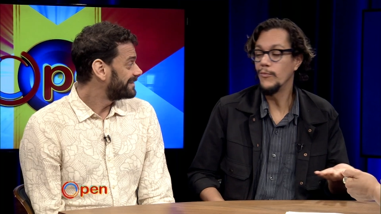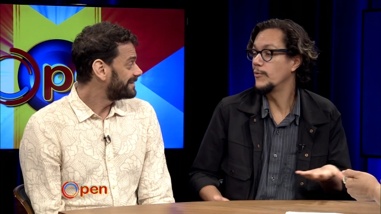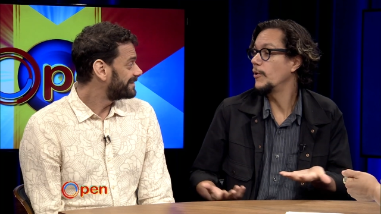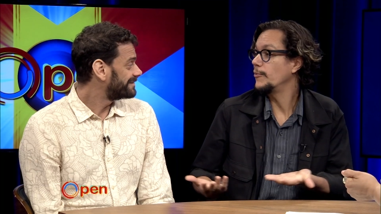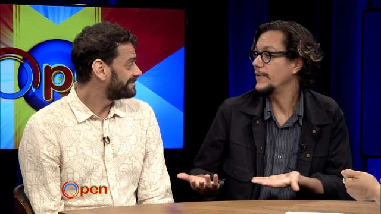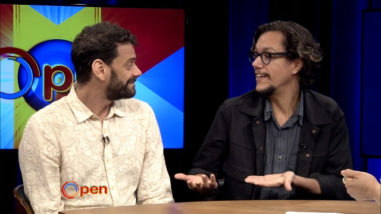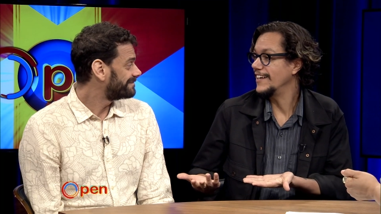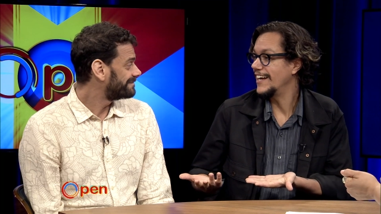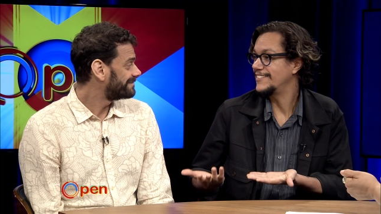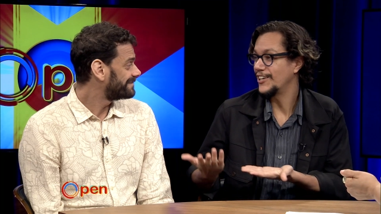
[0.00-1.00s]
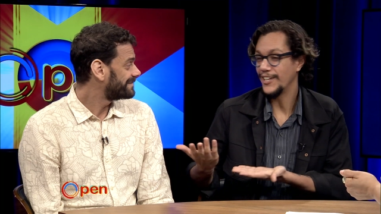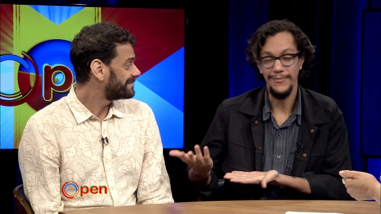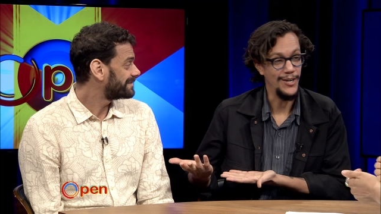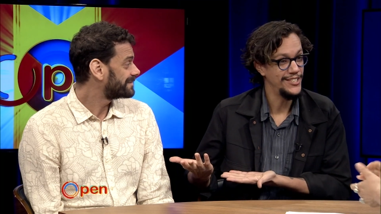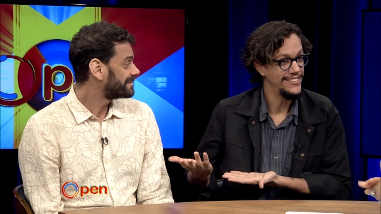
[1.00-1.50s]
Speaker 1: we will be at
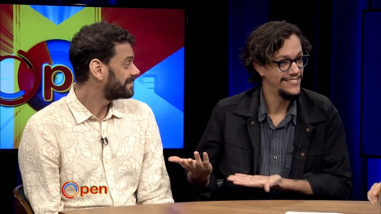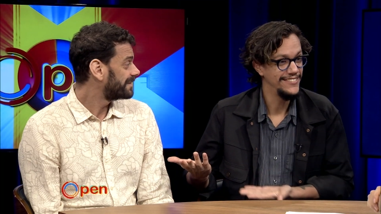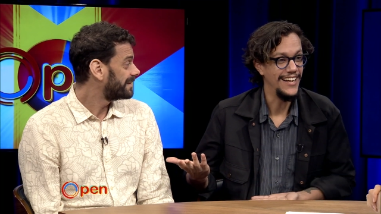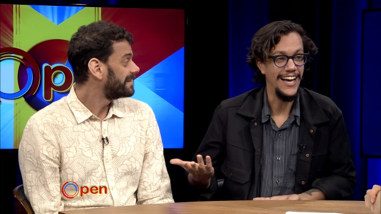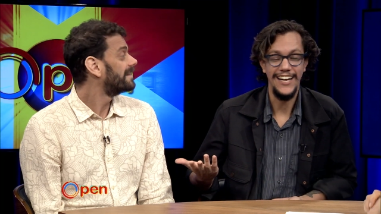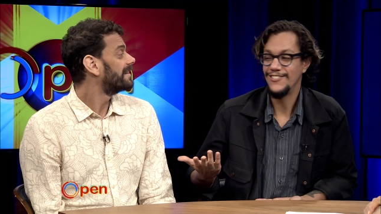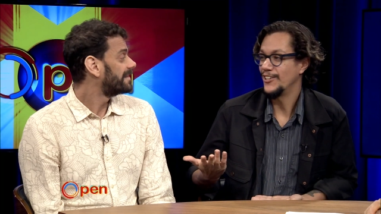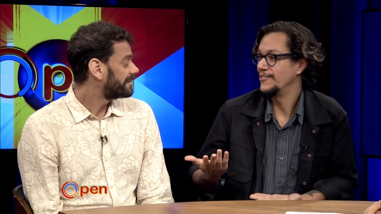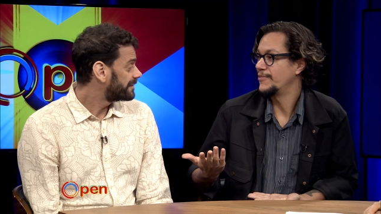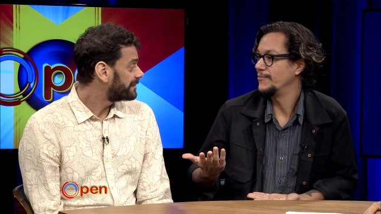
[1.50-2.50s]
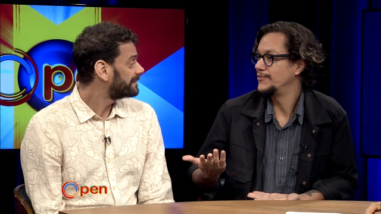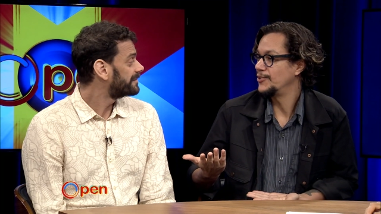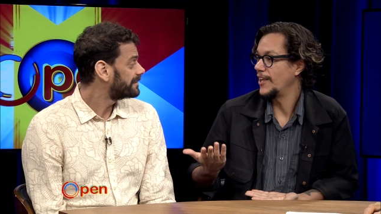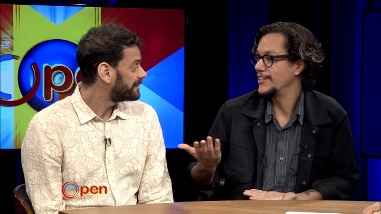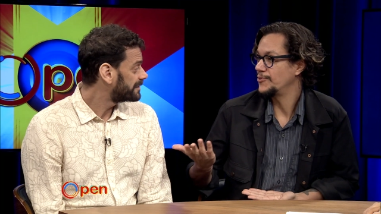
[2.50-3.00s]
target margin mm -hmm. uh, mm-hmm. starting from
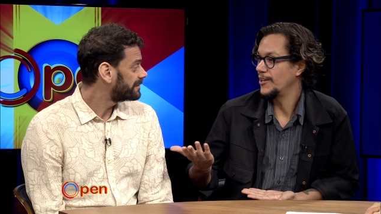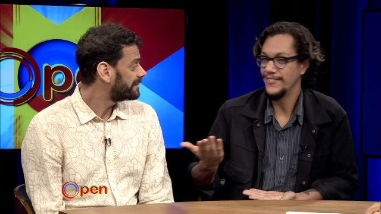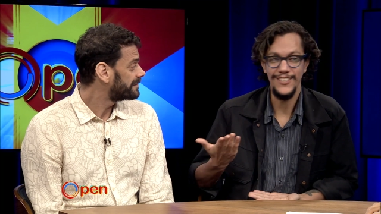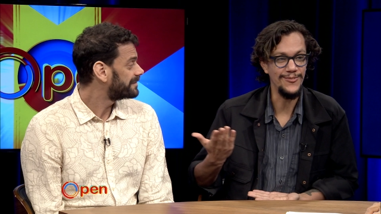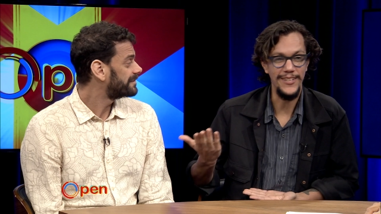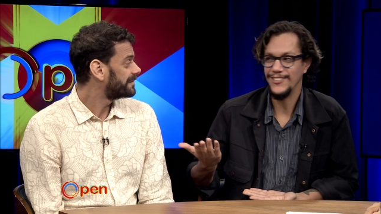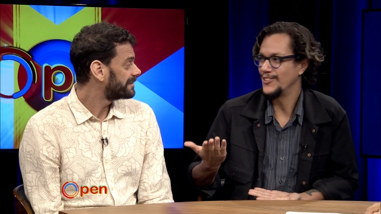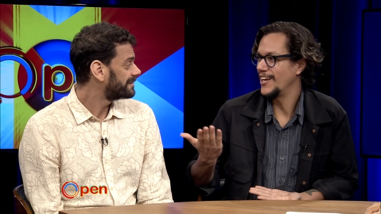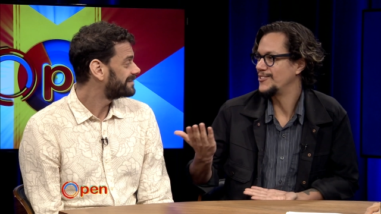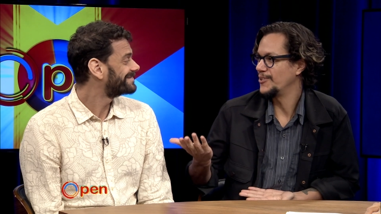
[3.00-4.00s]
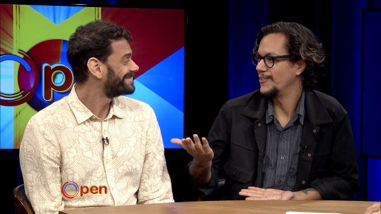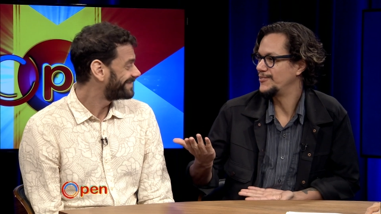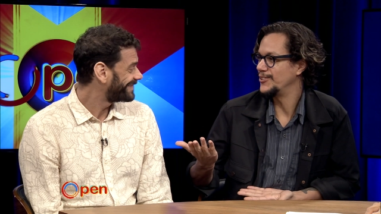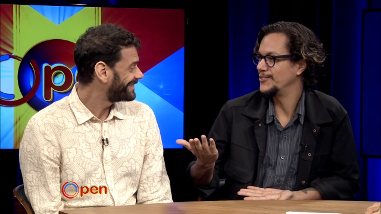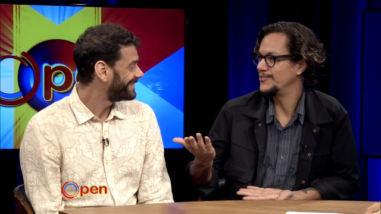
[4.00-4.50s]
July 12th next week, July
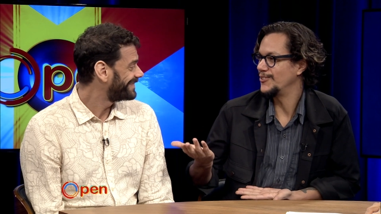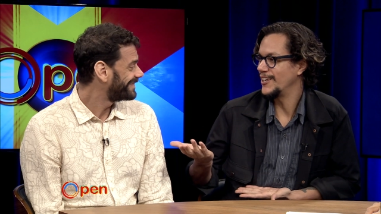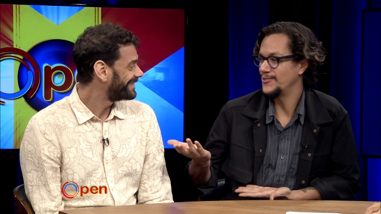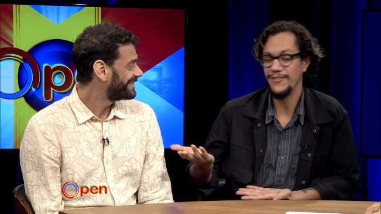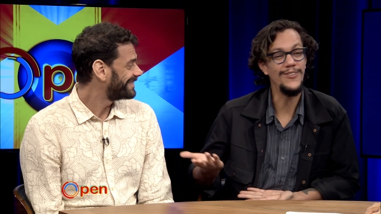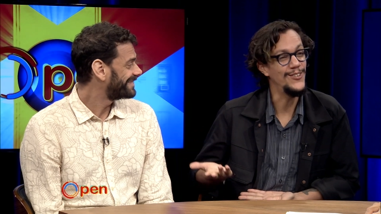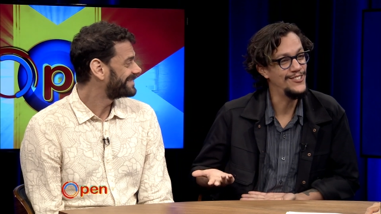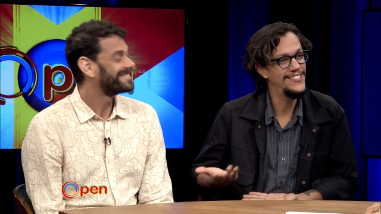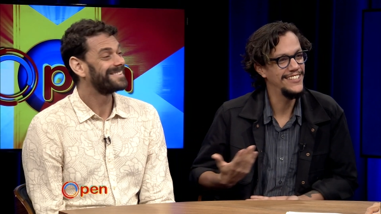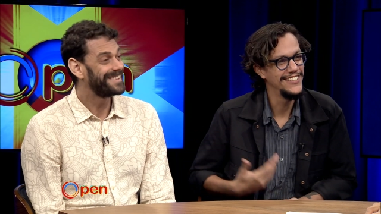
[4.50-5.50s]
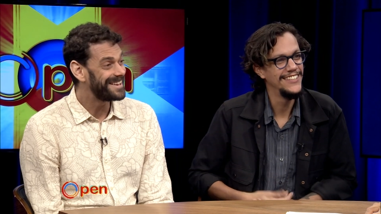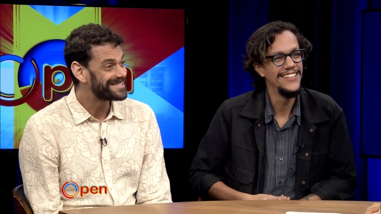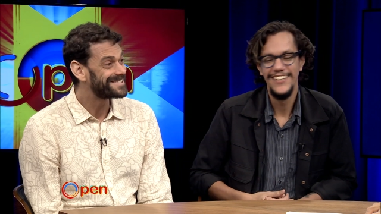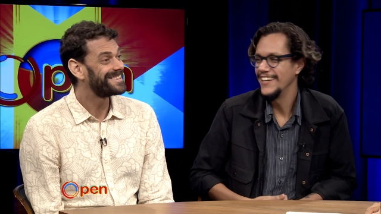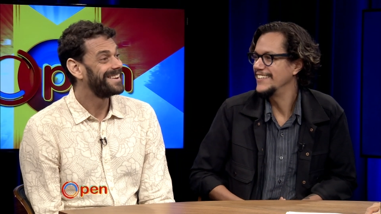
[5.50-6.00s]
12th to July 21st.
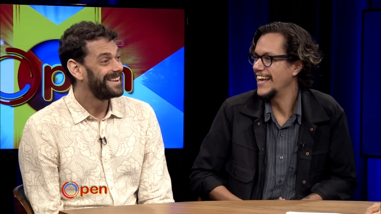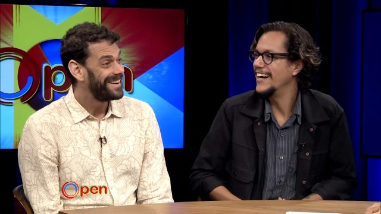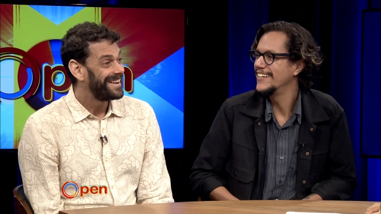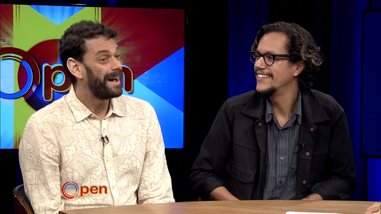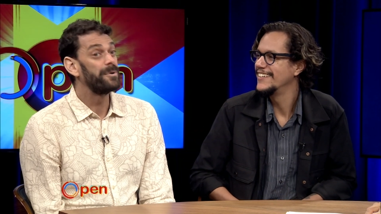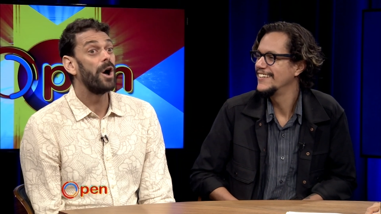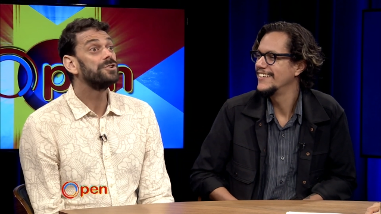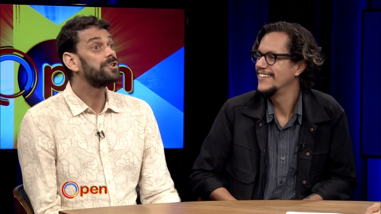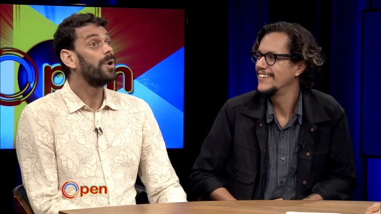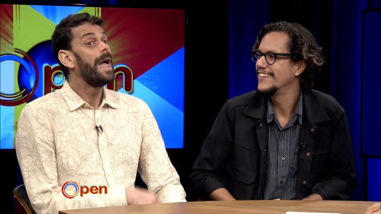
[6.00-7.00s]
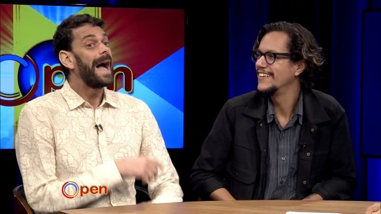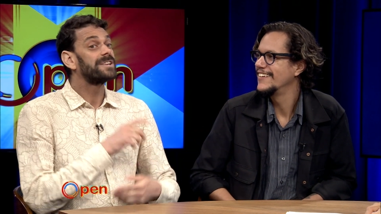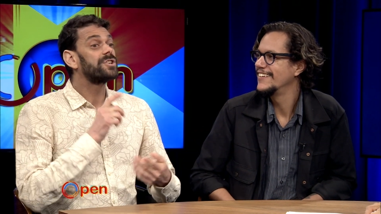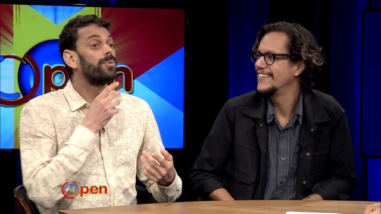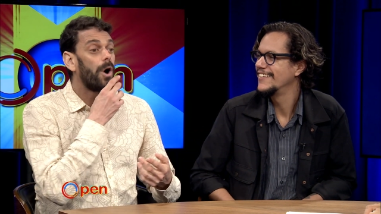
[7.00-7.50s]
Speaker 2: Yes. Yeah. And we also,
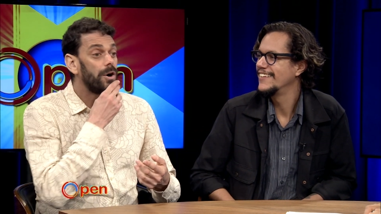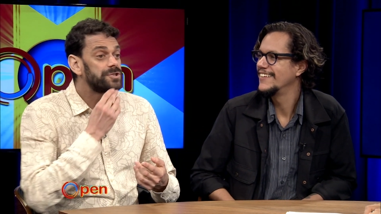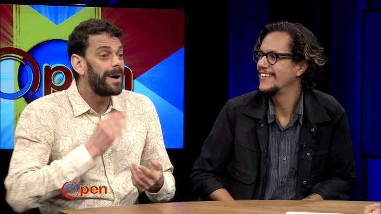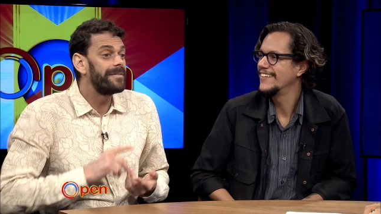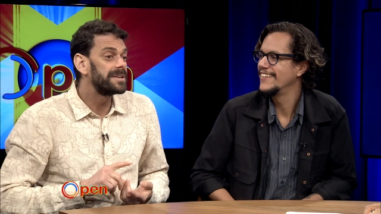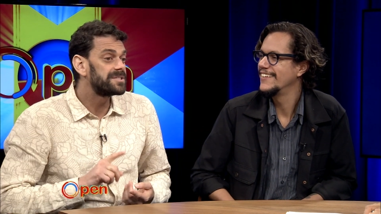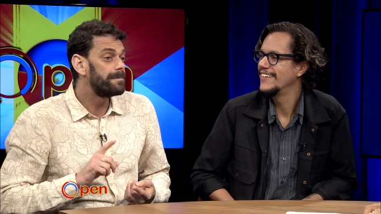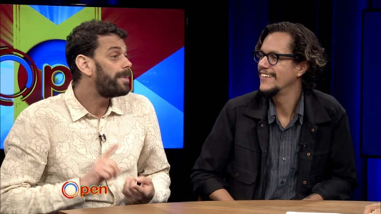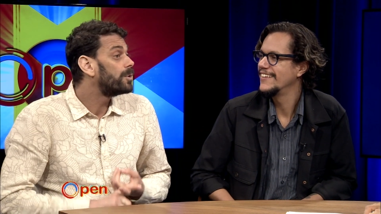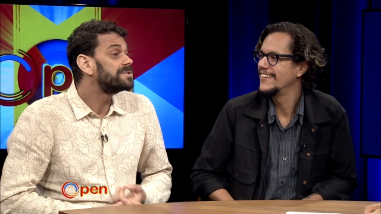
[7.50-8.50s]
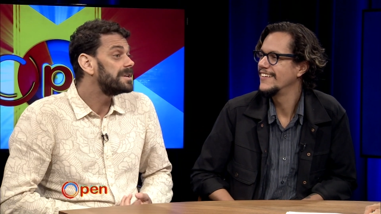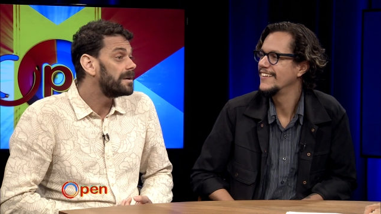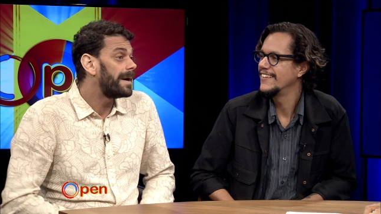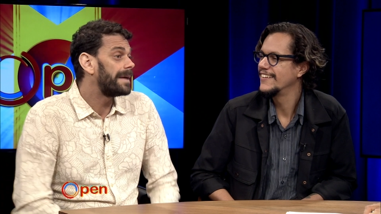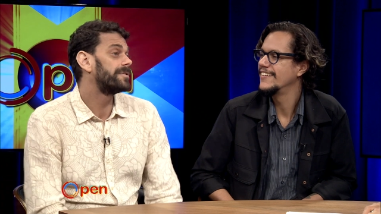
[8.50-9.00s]
actually, we're also having a
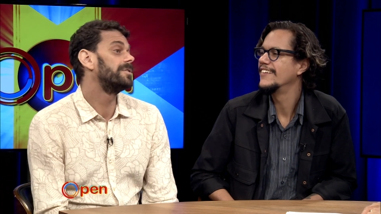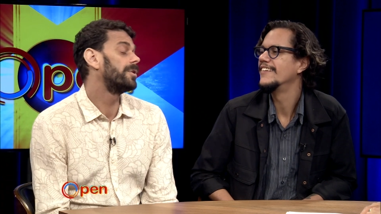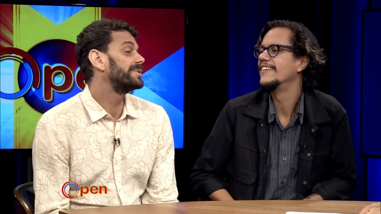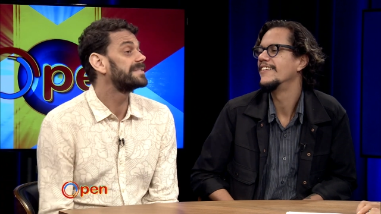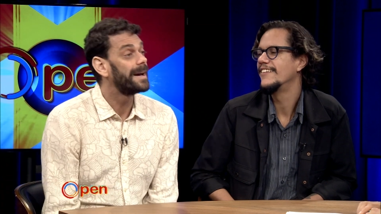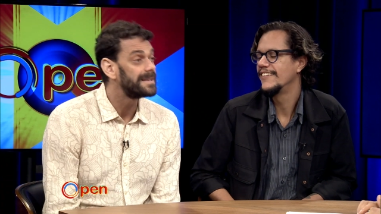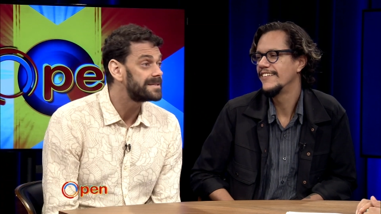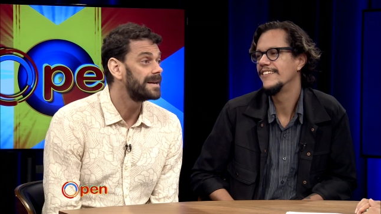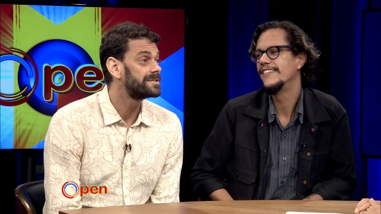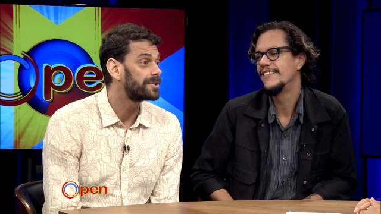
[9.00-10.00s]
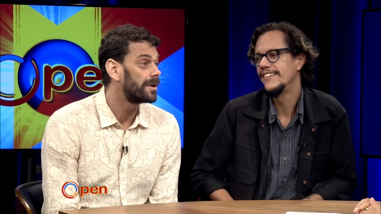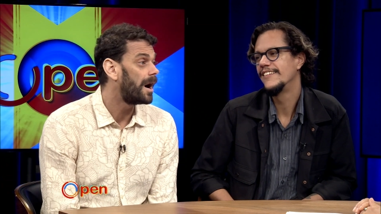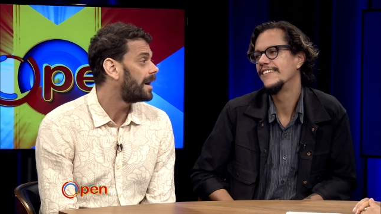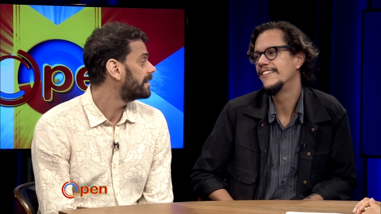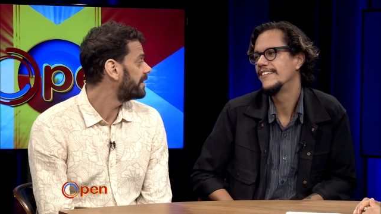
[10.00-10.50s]
symposium at the Loisaida Center
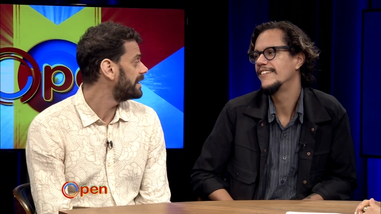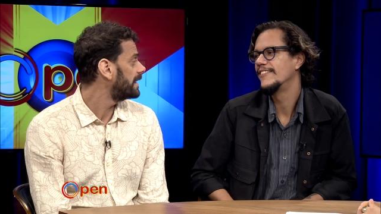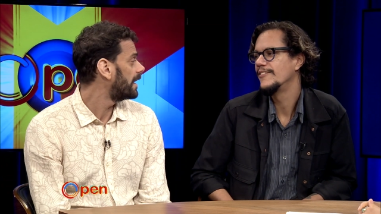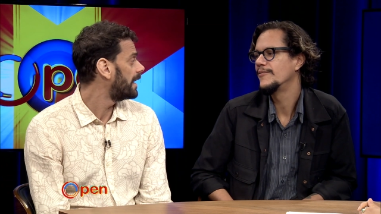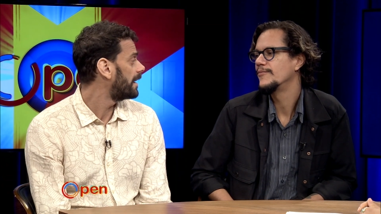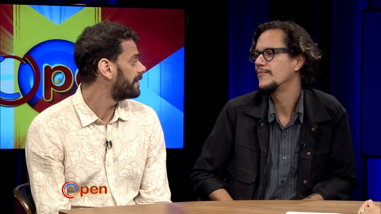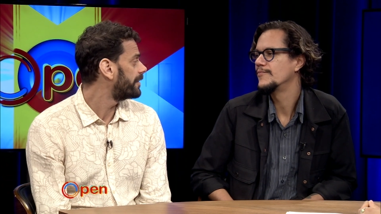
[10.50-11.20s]
on the uh,